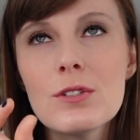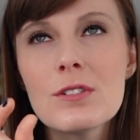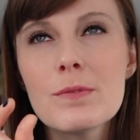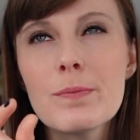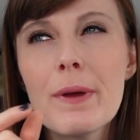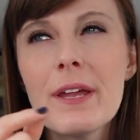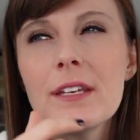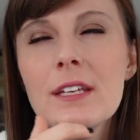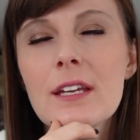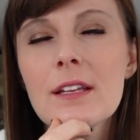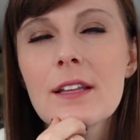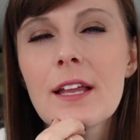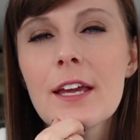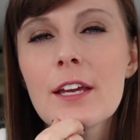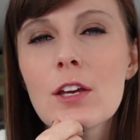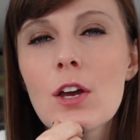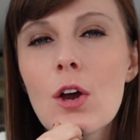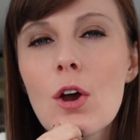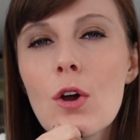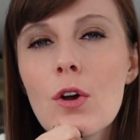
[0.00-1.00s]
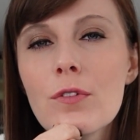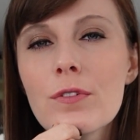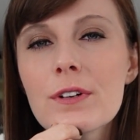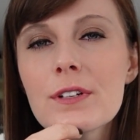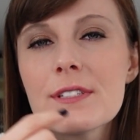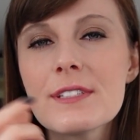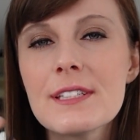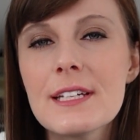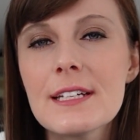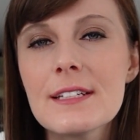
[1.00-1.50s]
spending like over
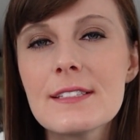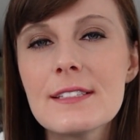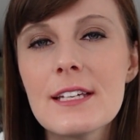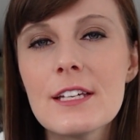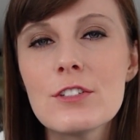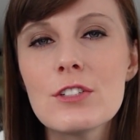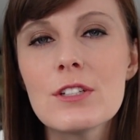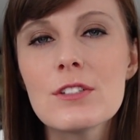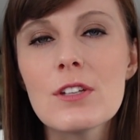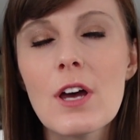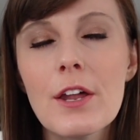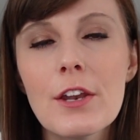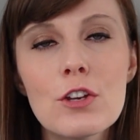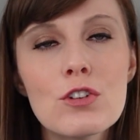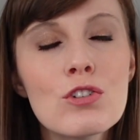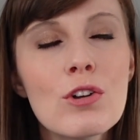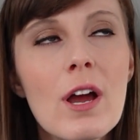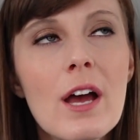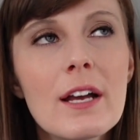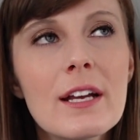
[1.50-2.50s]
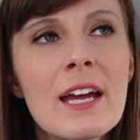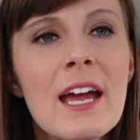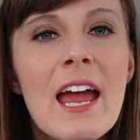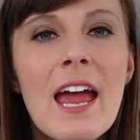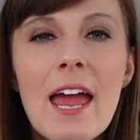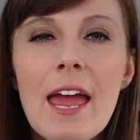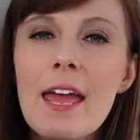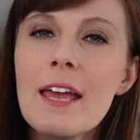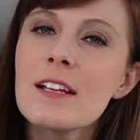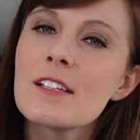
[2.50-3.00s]
6 digits on a truck,
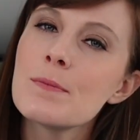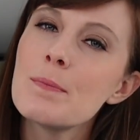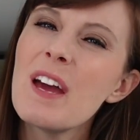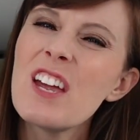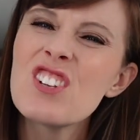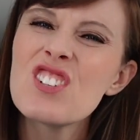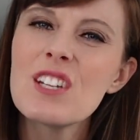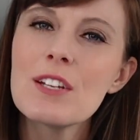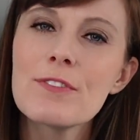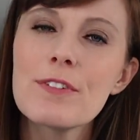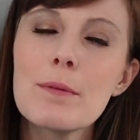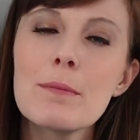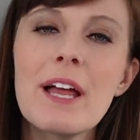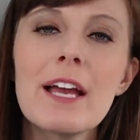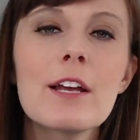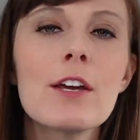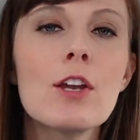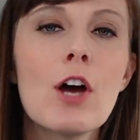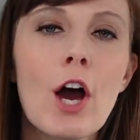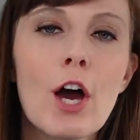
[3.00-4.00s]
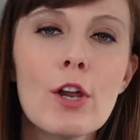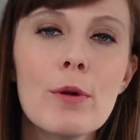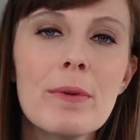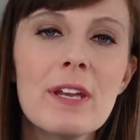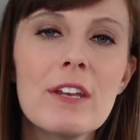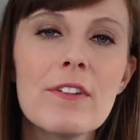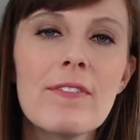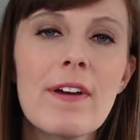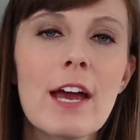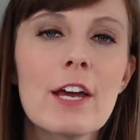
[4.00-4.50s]
especially from like an auto
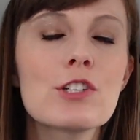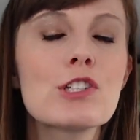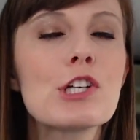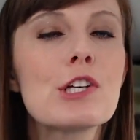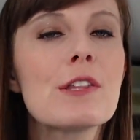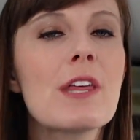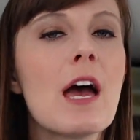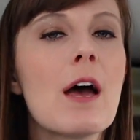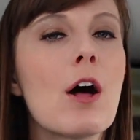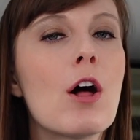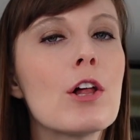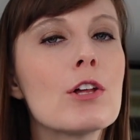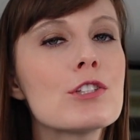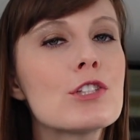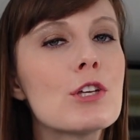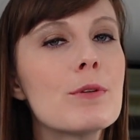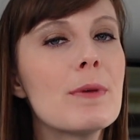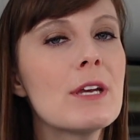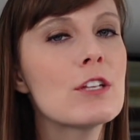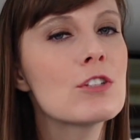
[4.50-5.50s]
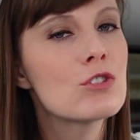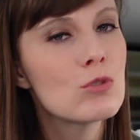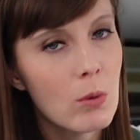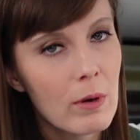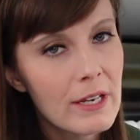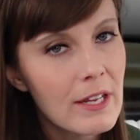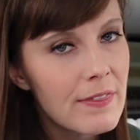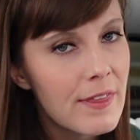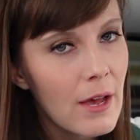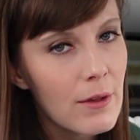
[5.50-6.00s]
manufacturer that also makes
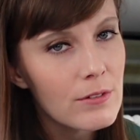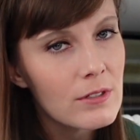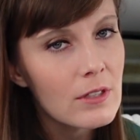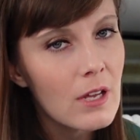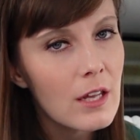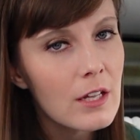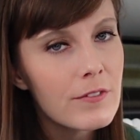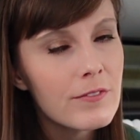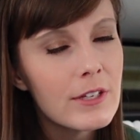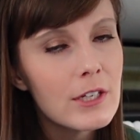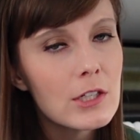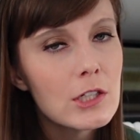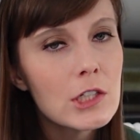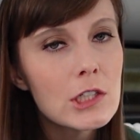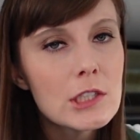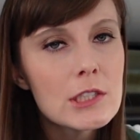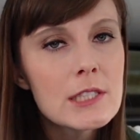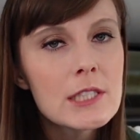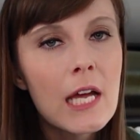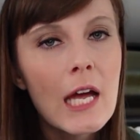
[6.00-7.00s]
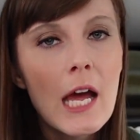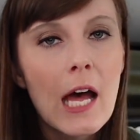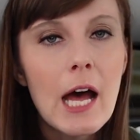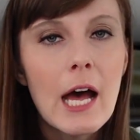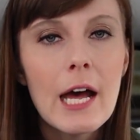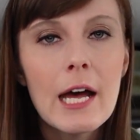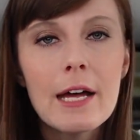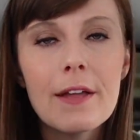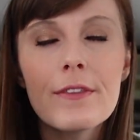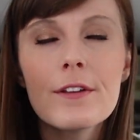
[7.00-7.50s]
$20,000 vehicles.
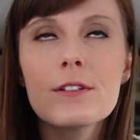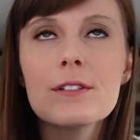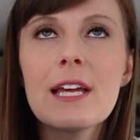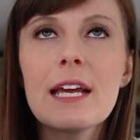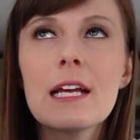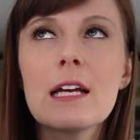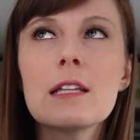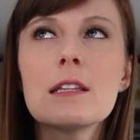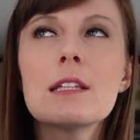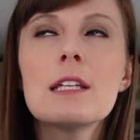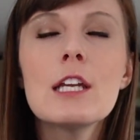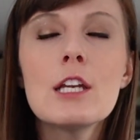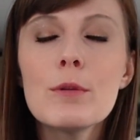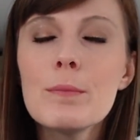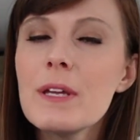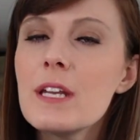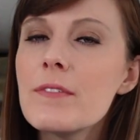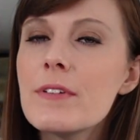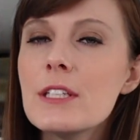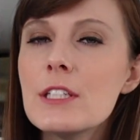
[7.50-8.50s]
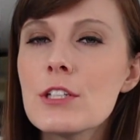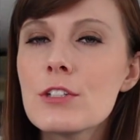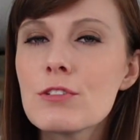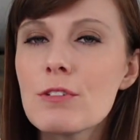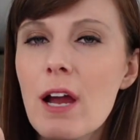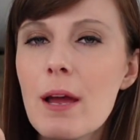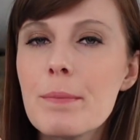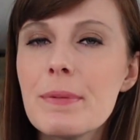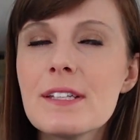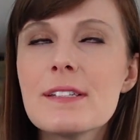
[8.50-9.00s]
There's like a little bit of a
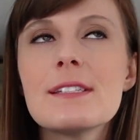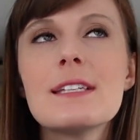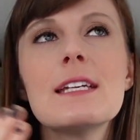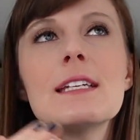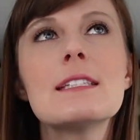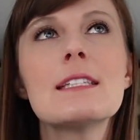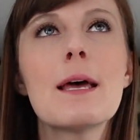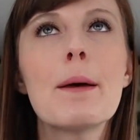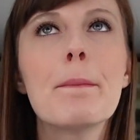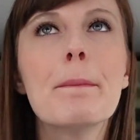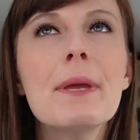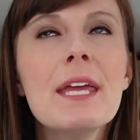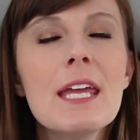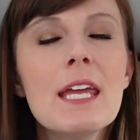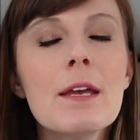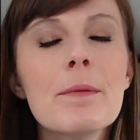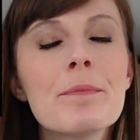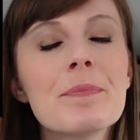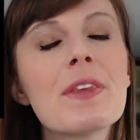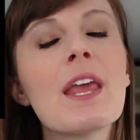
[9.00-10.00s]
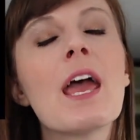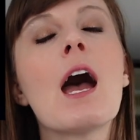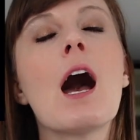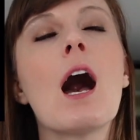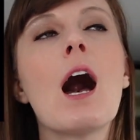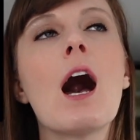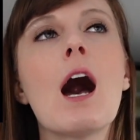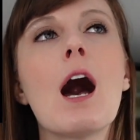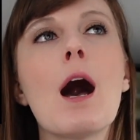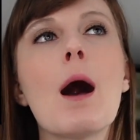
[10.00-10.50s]
discrepancy to me.
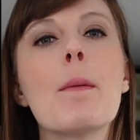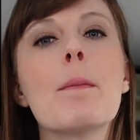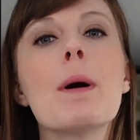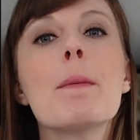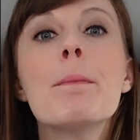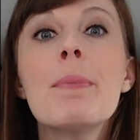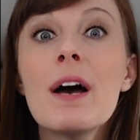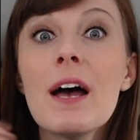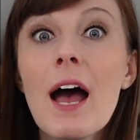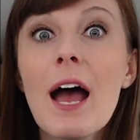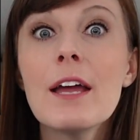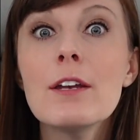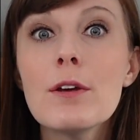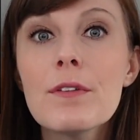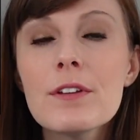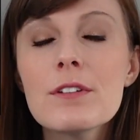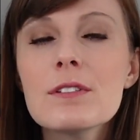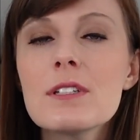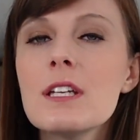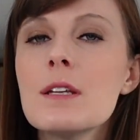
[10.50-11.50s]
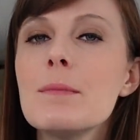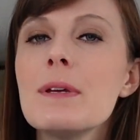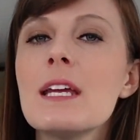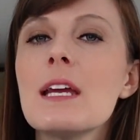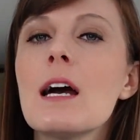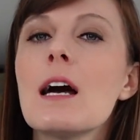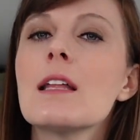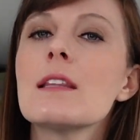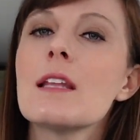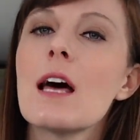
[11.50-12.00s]
But I know there's going to be
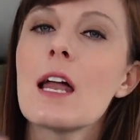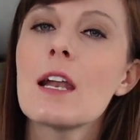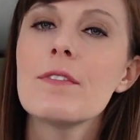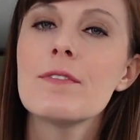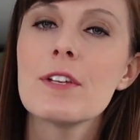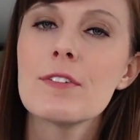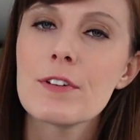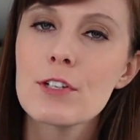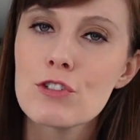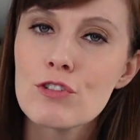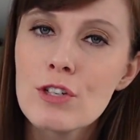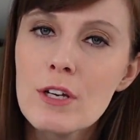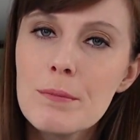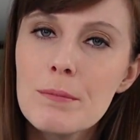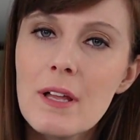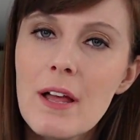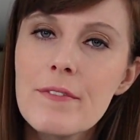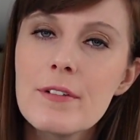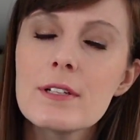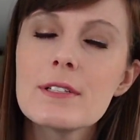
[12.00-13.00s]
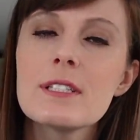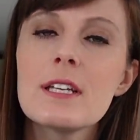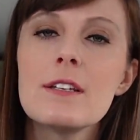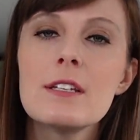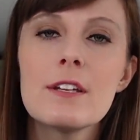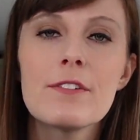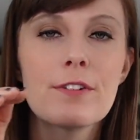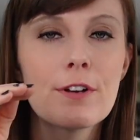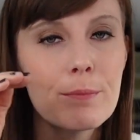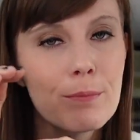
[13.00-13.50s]
a lot of different trim levels and
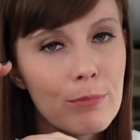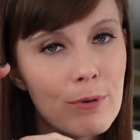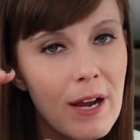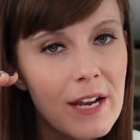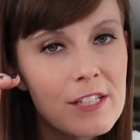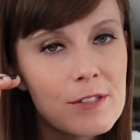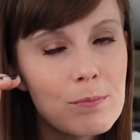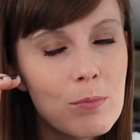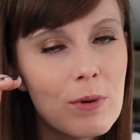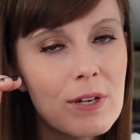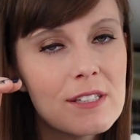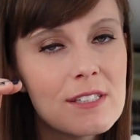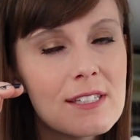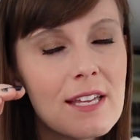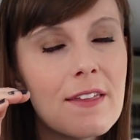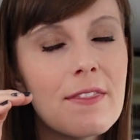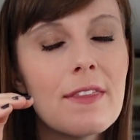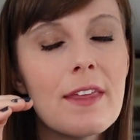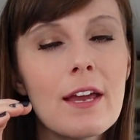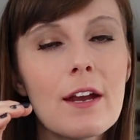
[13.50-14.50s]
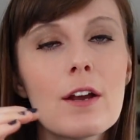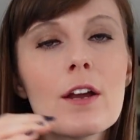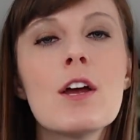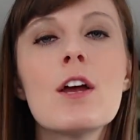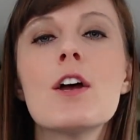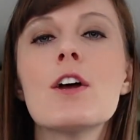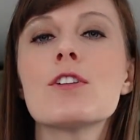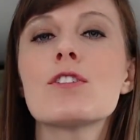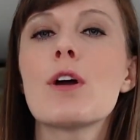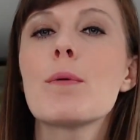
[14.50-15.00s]
different price points in there,
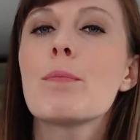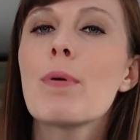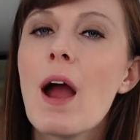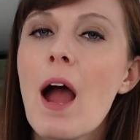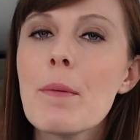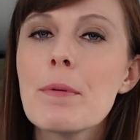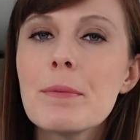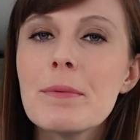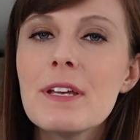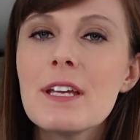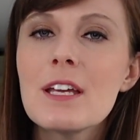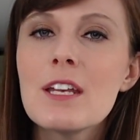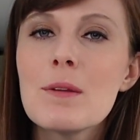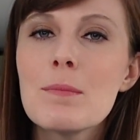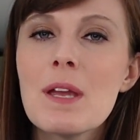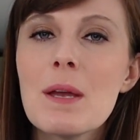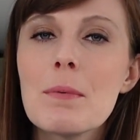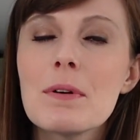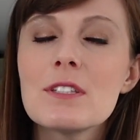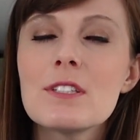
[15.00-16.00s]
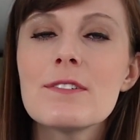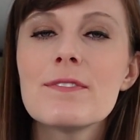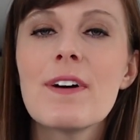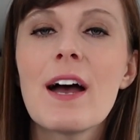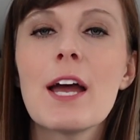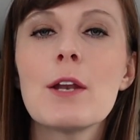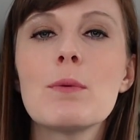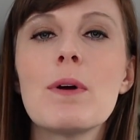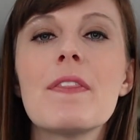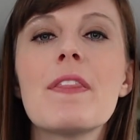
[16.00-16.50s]
so I'm probably going to be able to
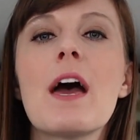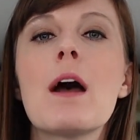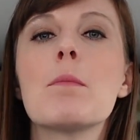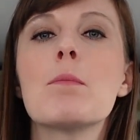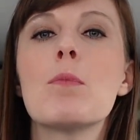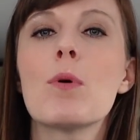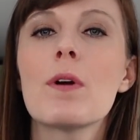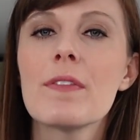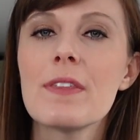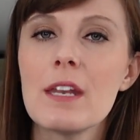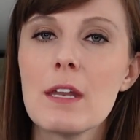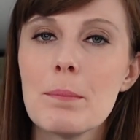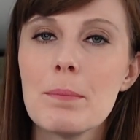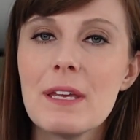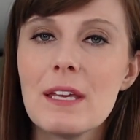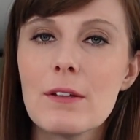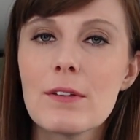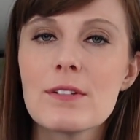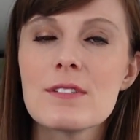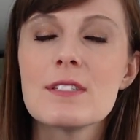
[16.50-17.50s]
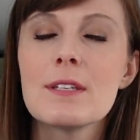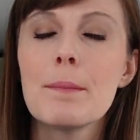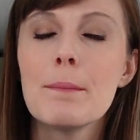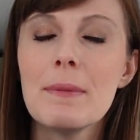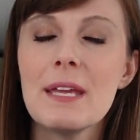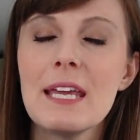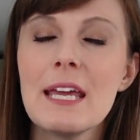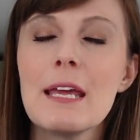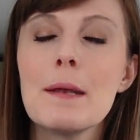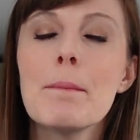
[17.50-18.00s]
find one that more than appeals to
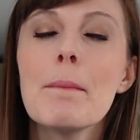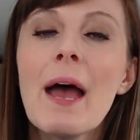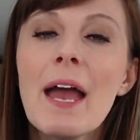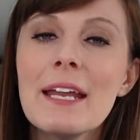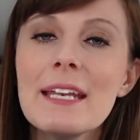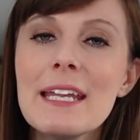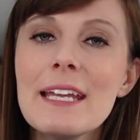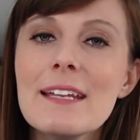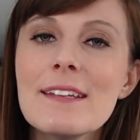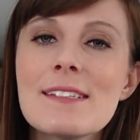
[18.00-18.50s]
me and my needs.